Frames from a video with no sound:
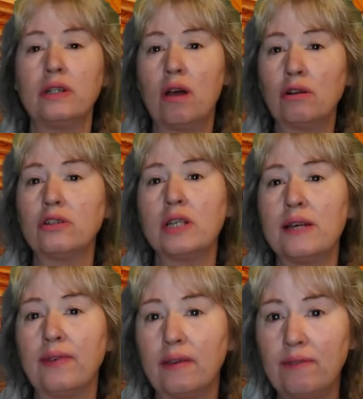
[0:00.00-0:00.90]
The doctors
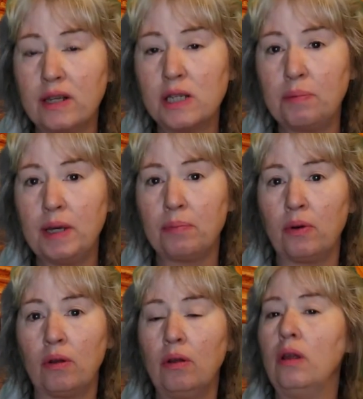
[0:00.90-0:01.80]
have convinced
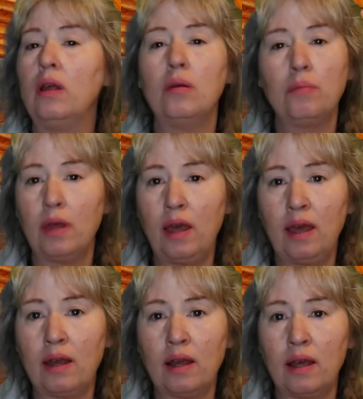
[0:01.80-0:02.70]
people,
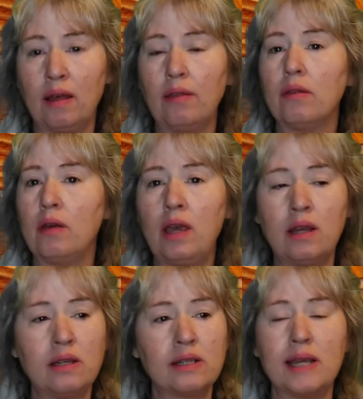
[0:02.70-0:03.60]
and uh,
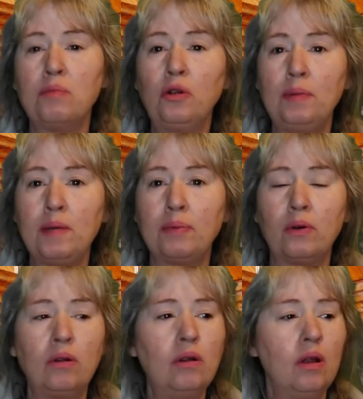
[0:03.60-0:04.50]
and disabled
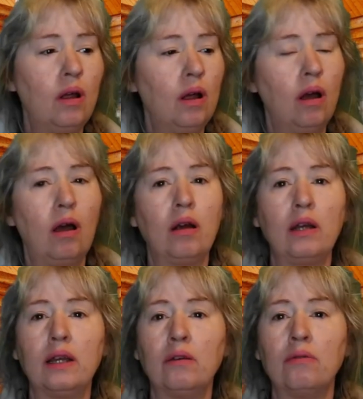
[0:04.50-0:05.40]
people are
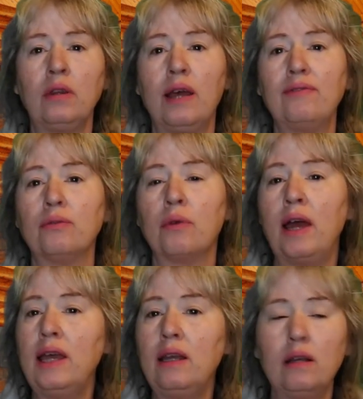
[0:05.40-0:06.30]
getting left
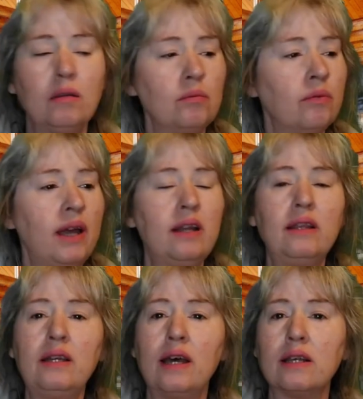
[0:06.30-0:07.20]
right right
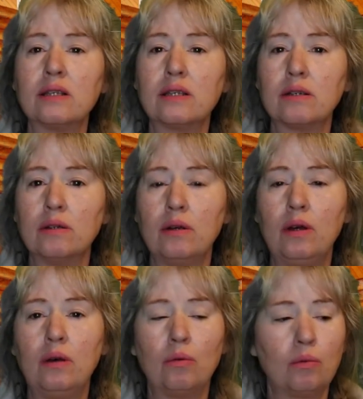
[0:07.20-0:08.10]
in the dust.
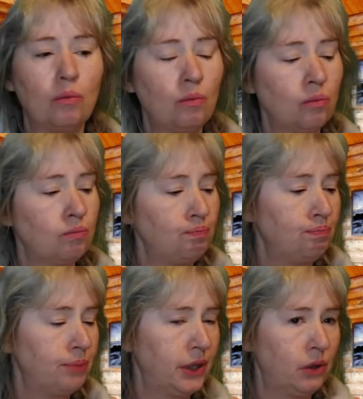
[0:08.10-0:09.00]

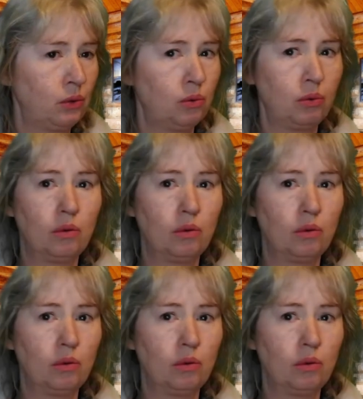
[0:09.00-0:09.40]
Pew.